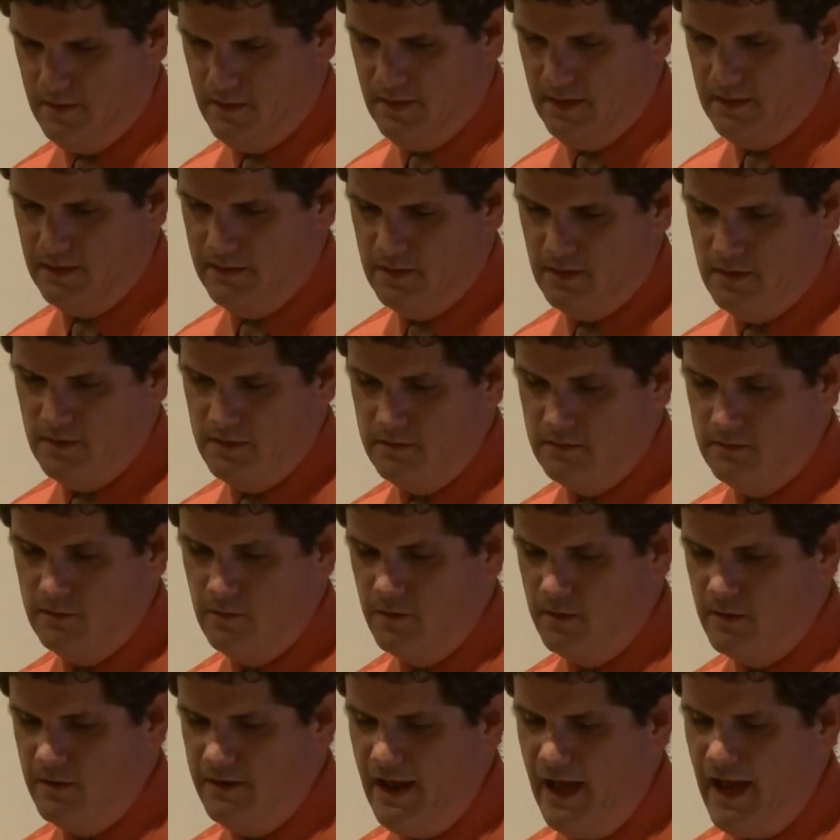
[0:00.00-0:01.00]
In the
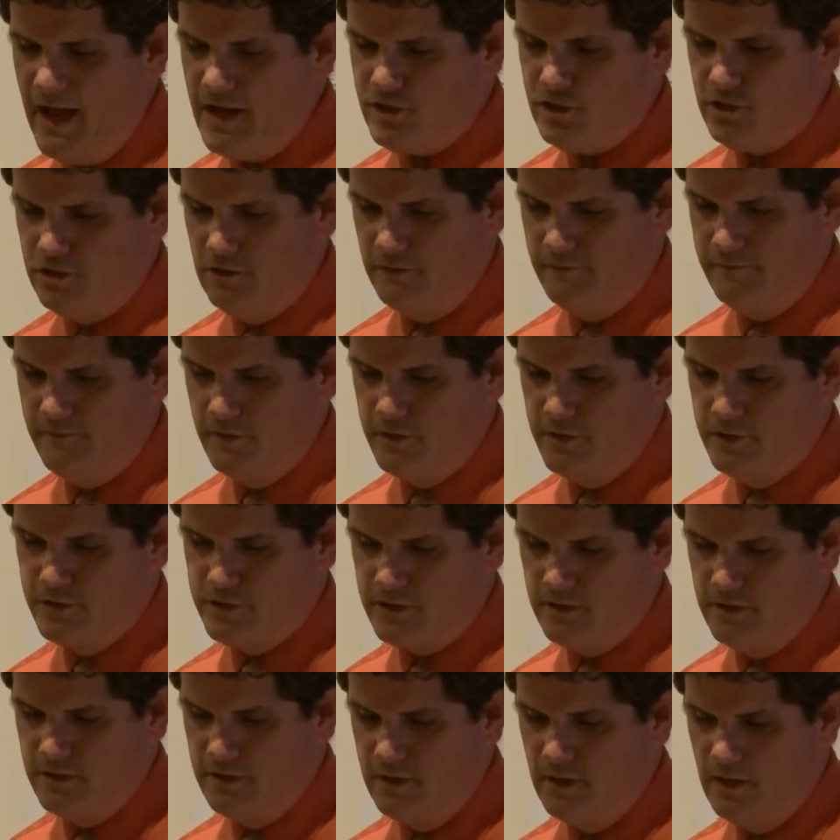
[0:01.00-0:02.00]
New International
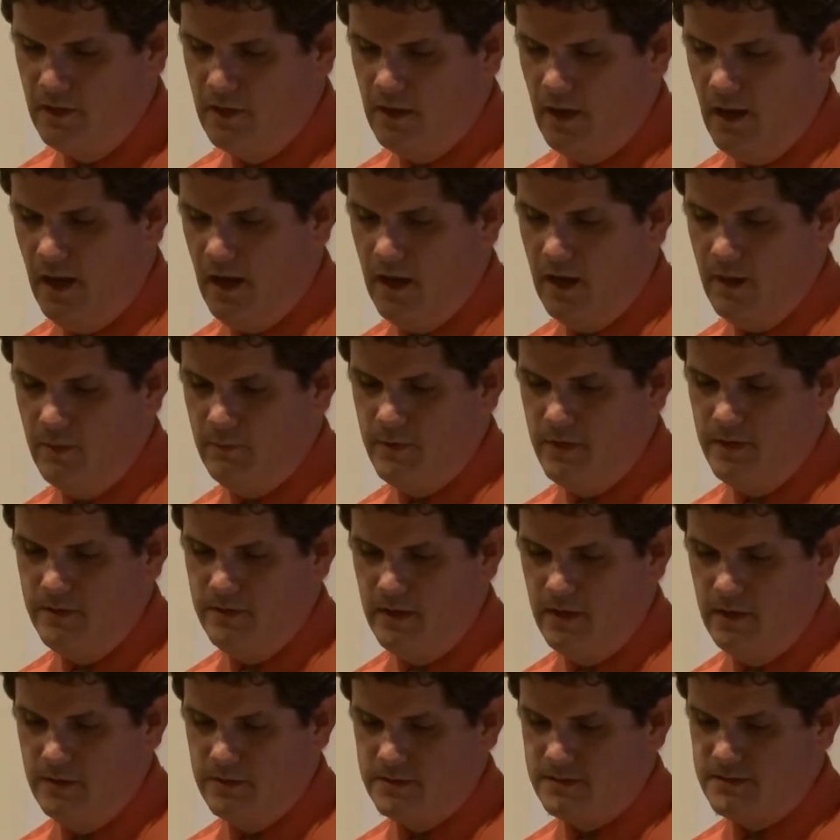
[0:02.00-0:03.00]
Version, um,
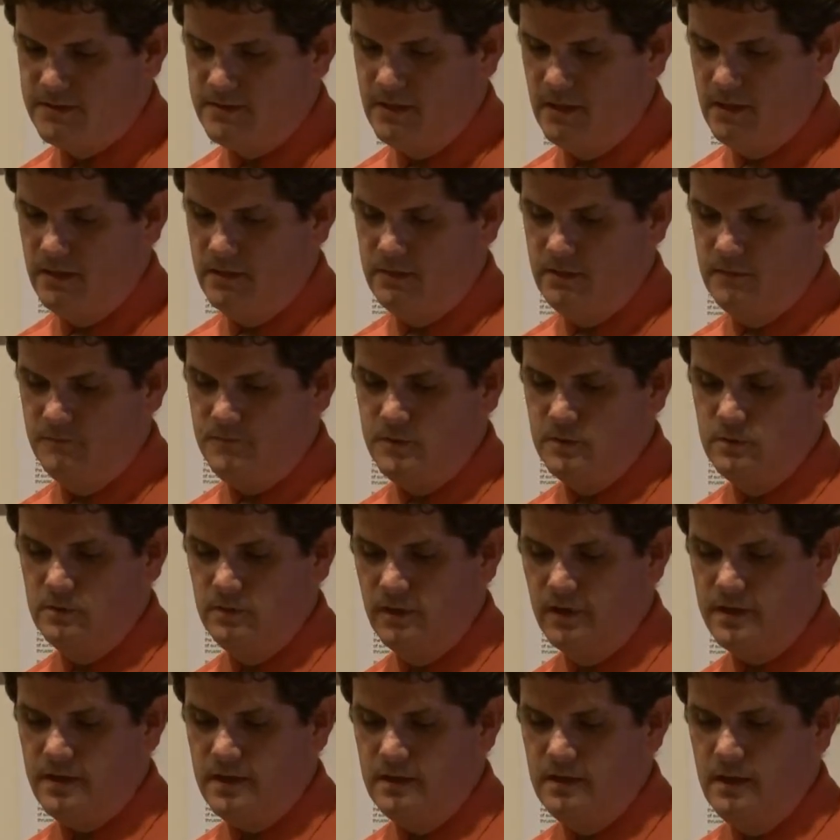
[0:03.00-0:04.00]
there's the, if you,
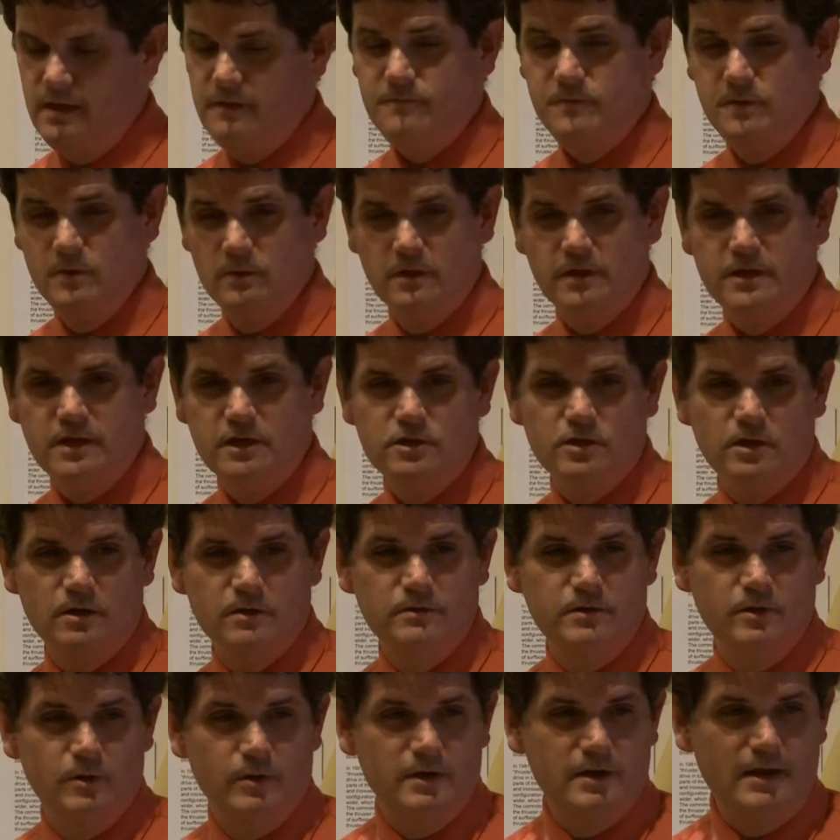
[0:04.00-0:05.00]
look at, if you look in your
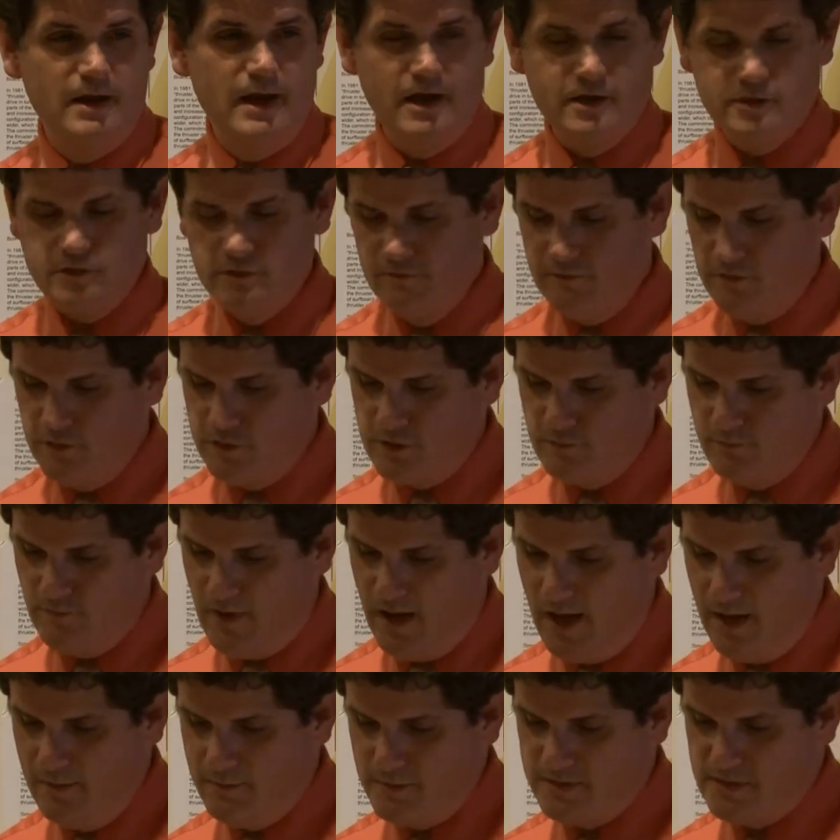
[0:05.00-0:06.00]
New International Version
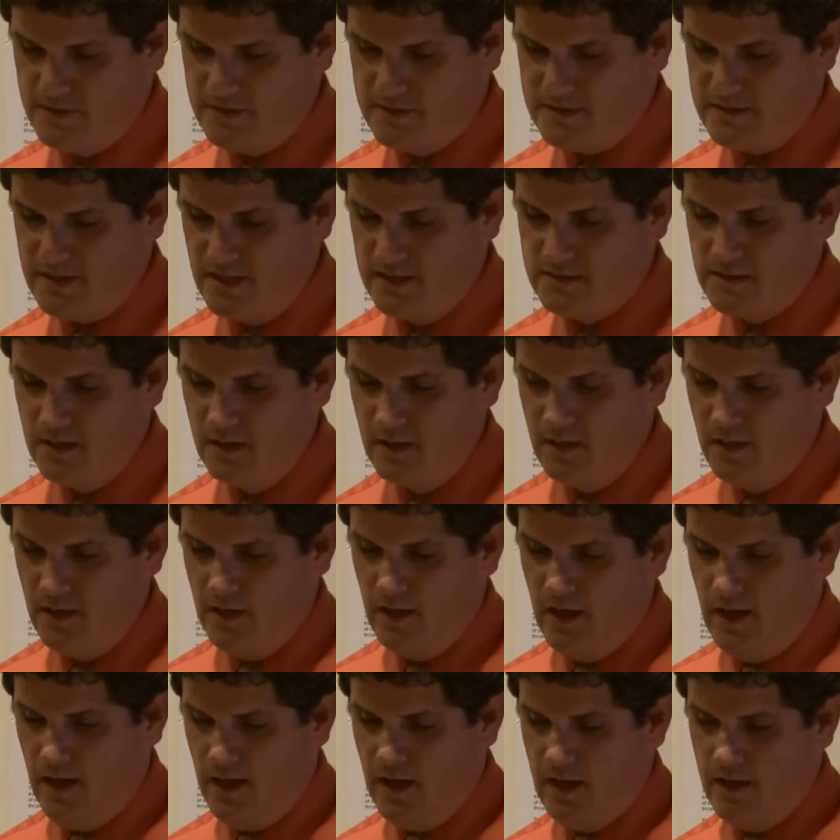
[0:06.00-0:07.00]
Bibles, it says,
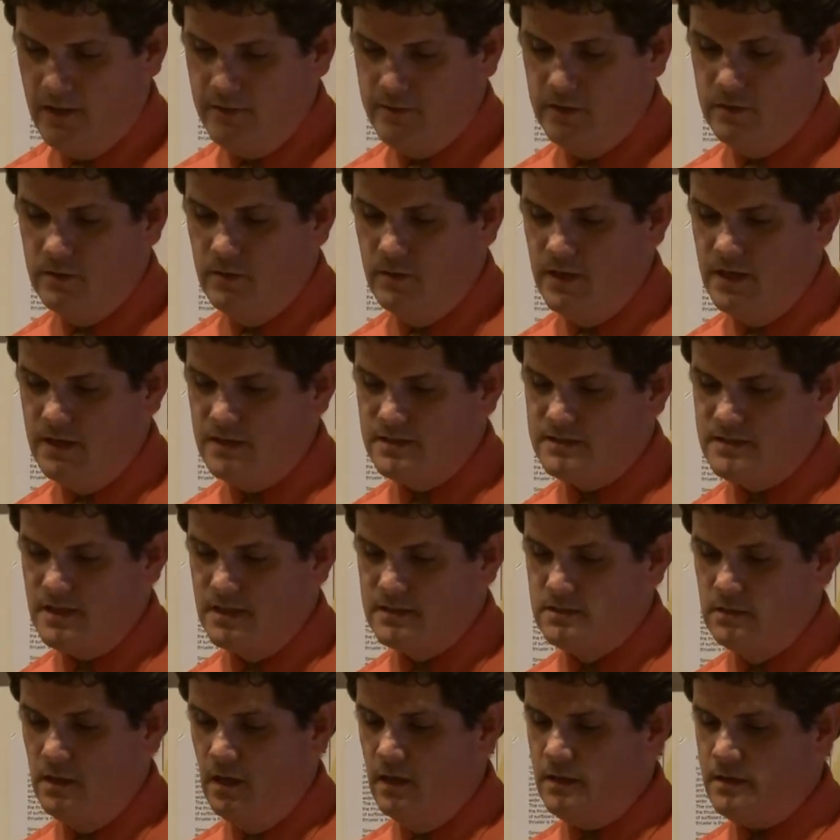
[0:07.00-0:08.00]
uh, the eunuch
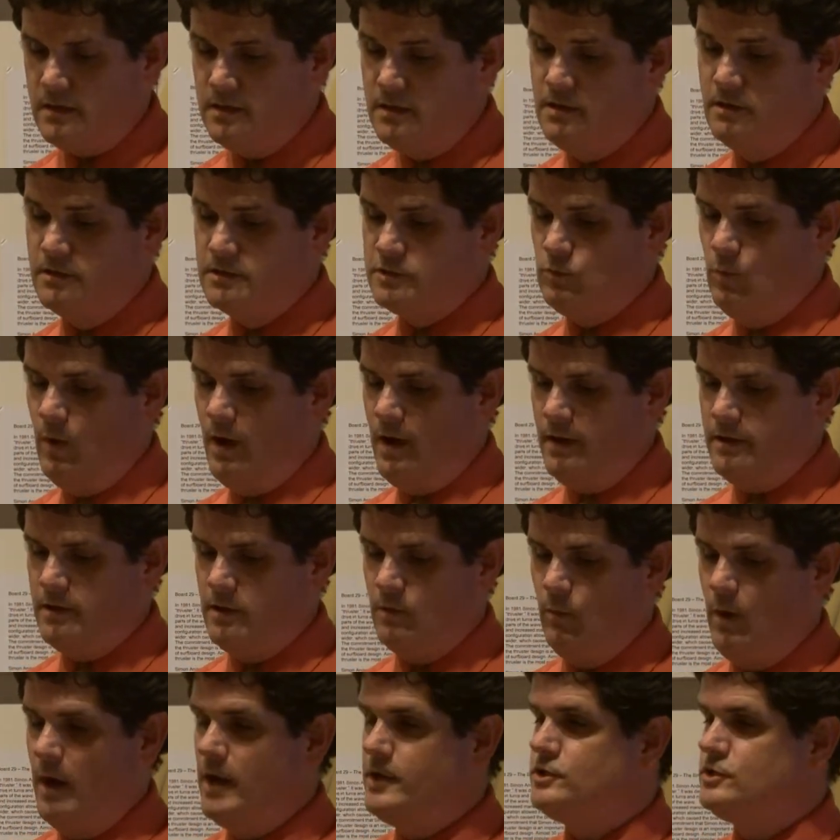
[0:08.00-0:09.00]
says, Look, here's
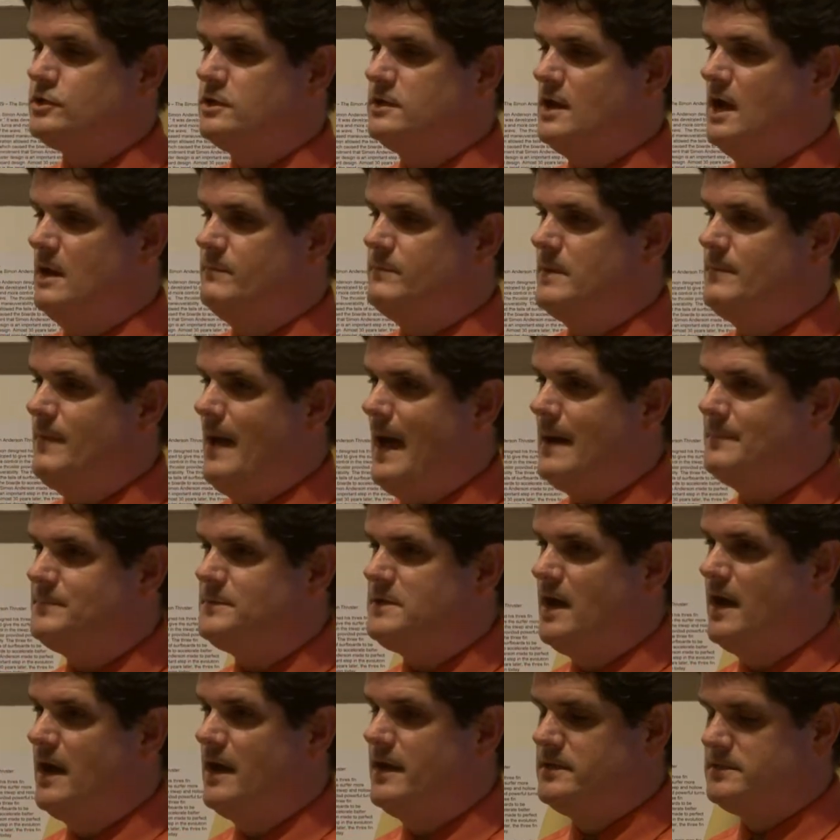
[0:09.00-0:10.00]
water. Why shouldn't I be
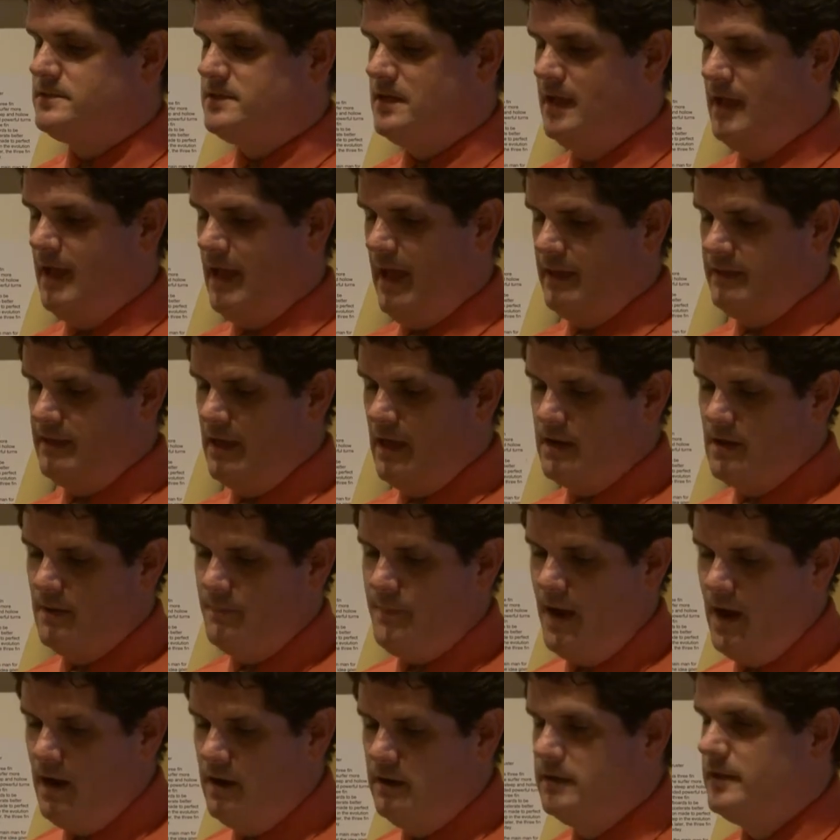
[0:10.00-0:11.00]
baptized? And then
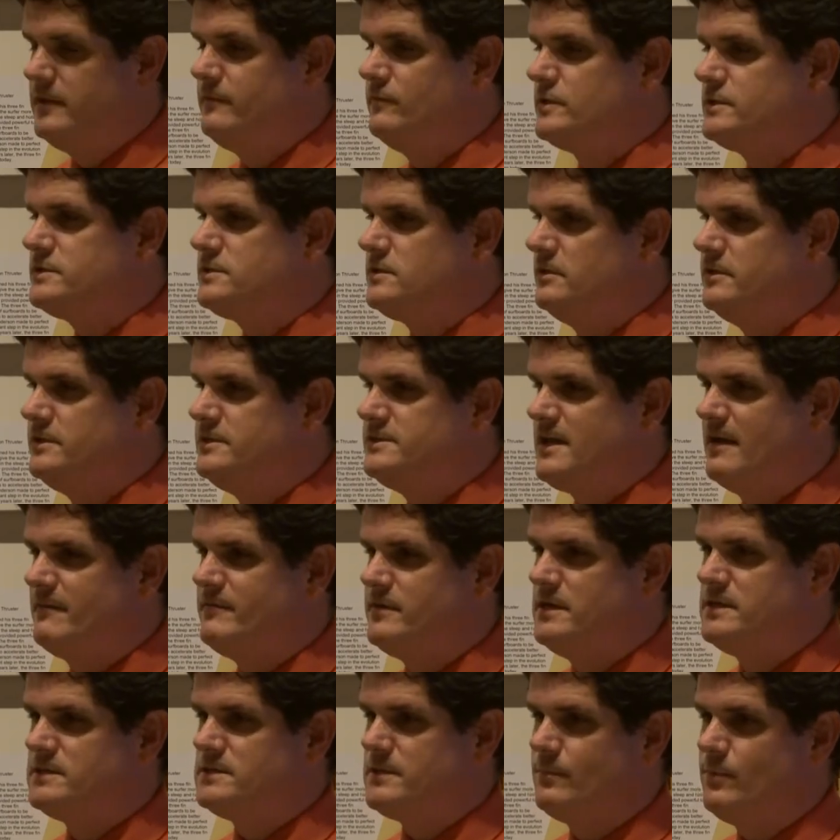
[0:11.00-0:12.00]
apparently, verse
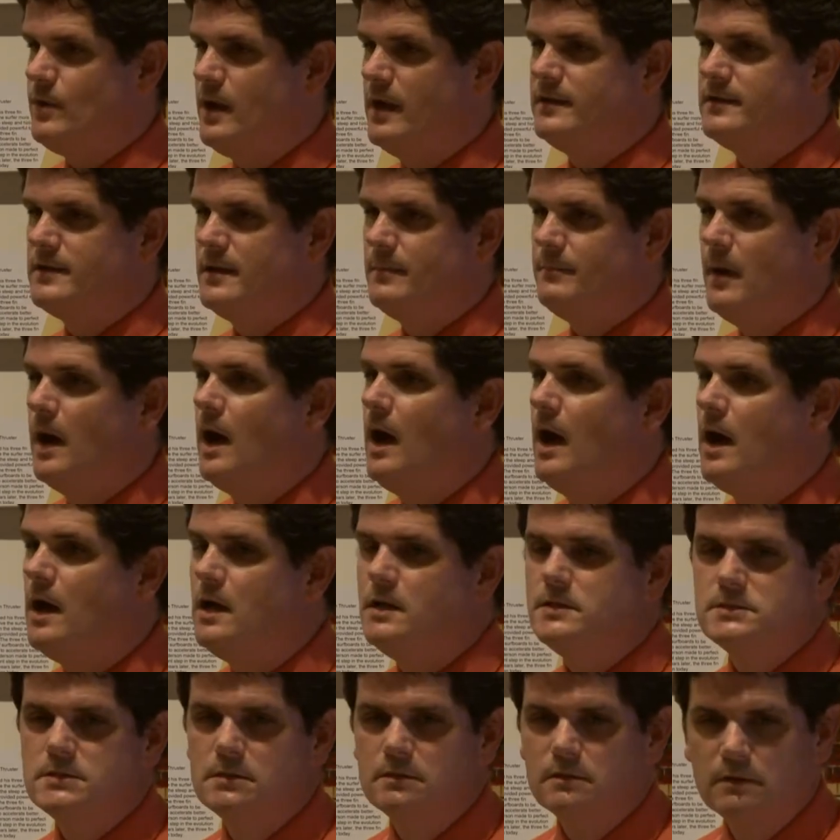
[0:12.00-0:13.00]
37 is a pregnant
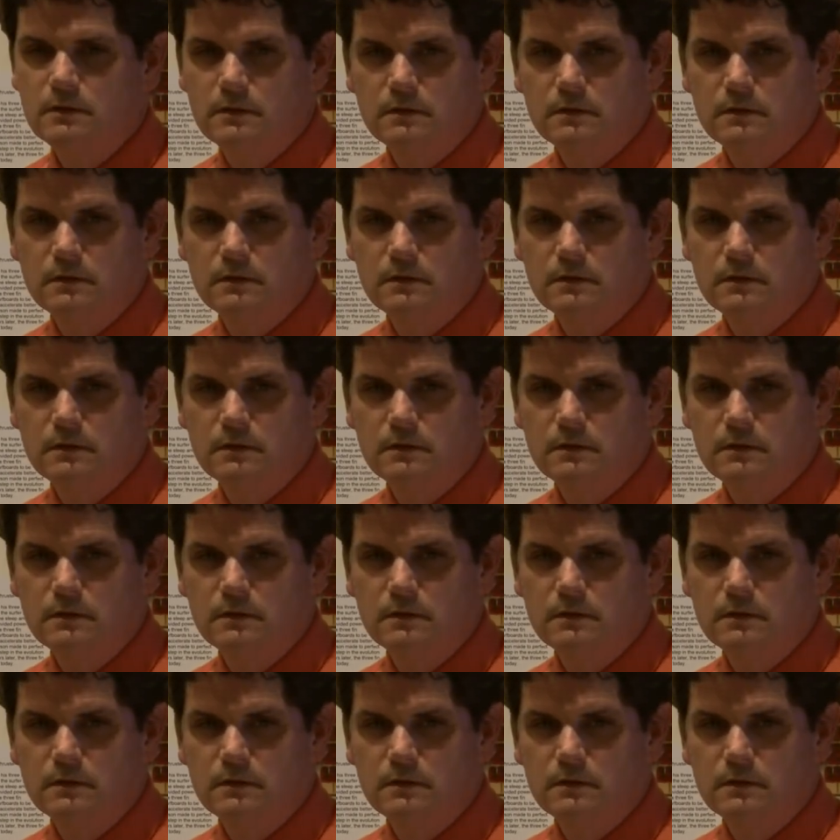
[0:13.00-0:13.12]
pause.